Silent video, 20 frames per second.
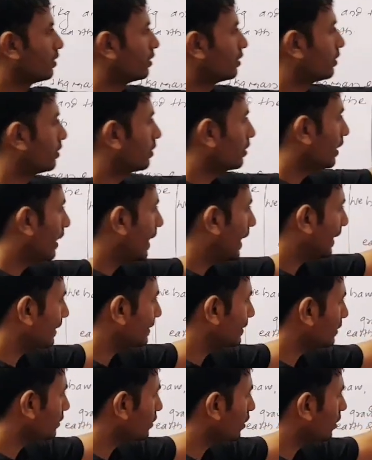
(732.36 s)
is also in
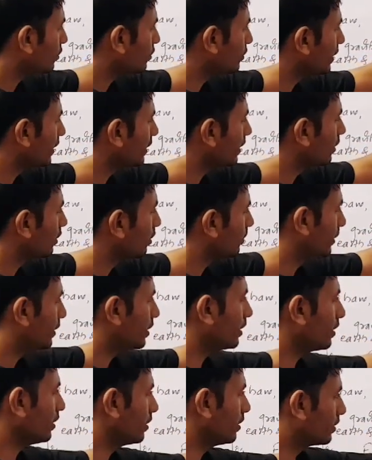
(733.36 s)
kilometer, this is
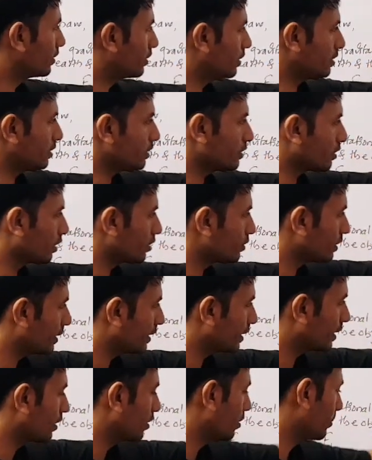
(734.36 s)
also in kilometer. It
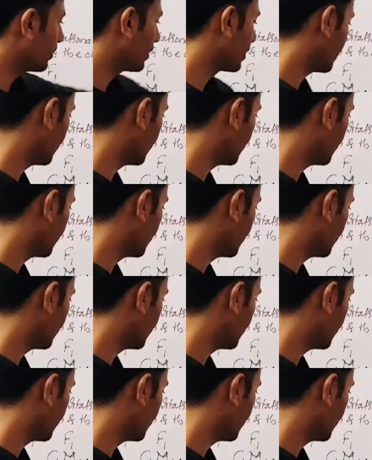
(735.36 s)
means the